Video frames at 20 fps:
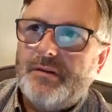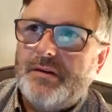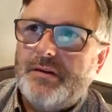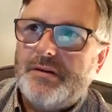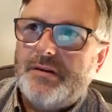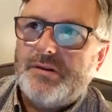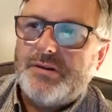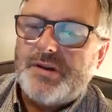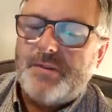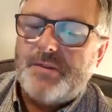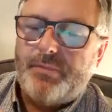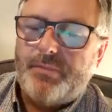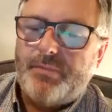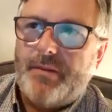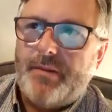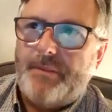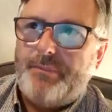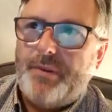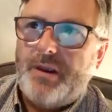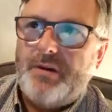there's a,
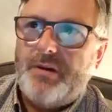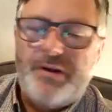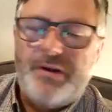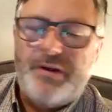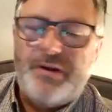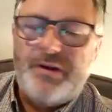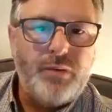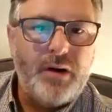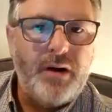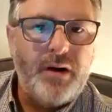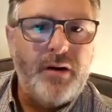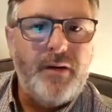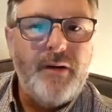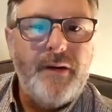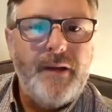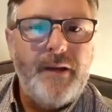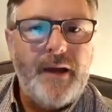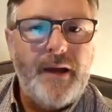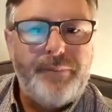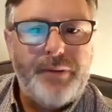a, period where
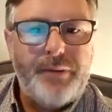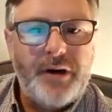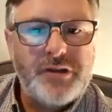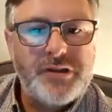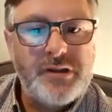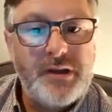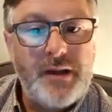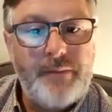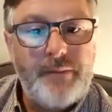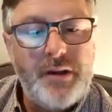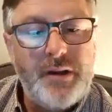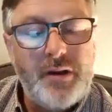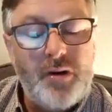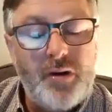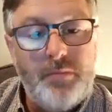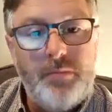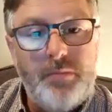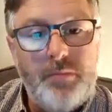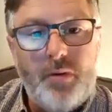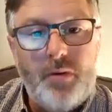a person can
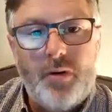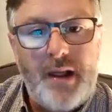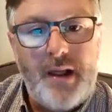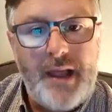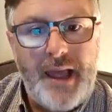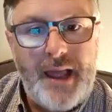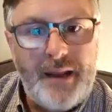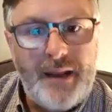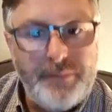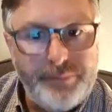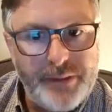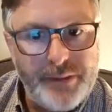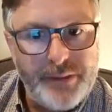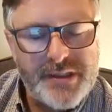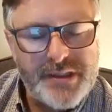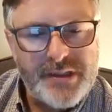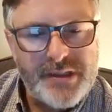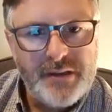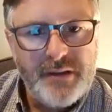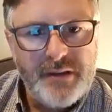become more
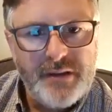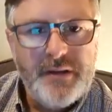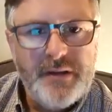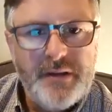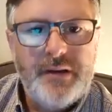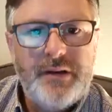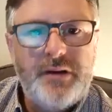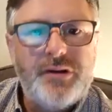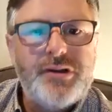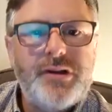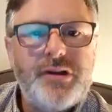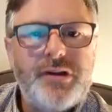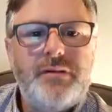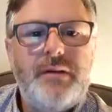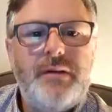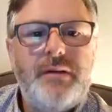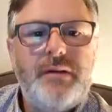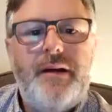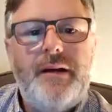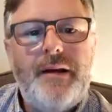helpless. There's
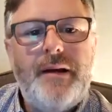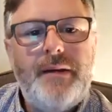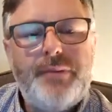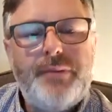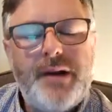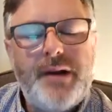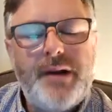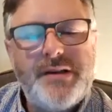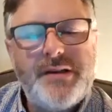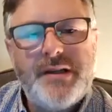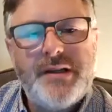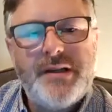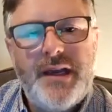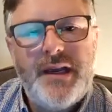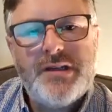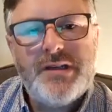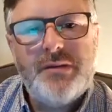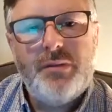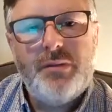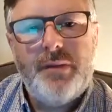a, a
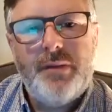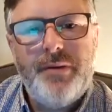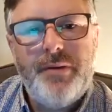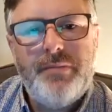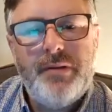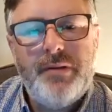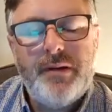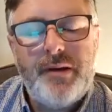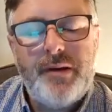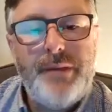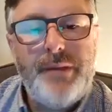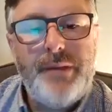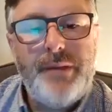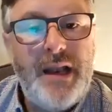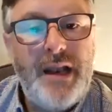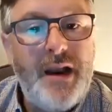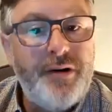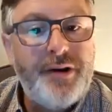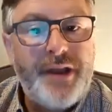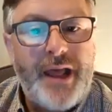presentation where people can be
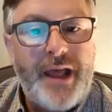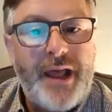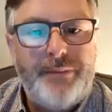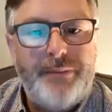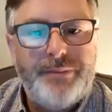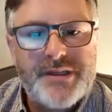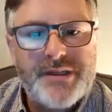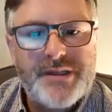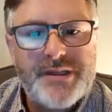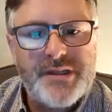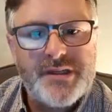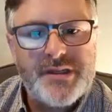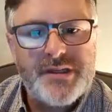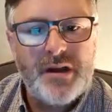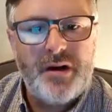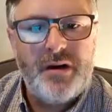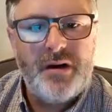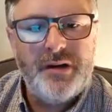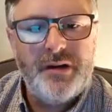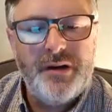learned helplessness to
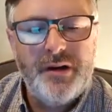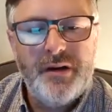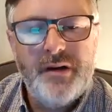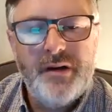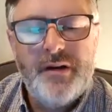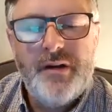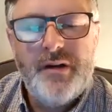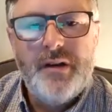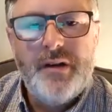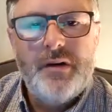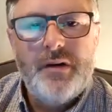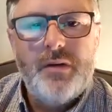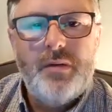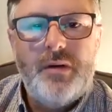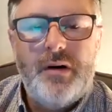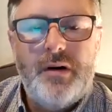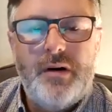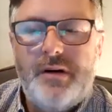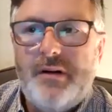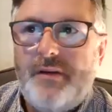call it,
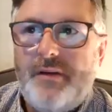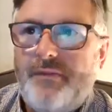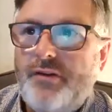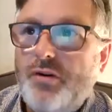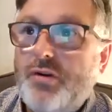where if you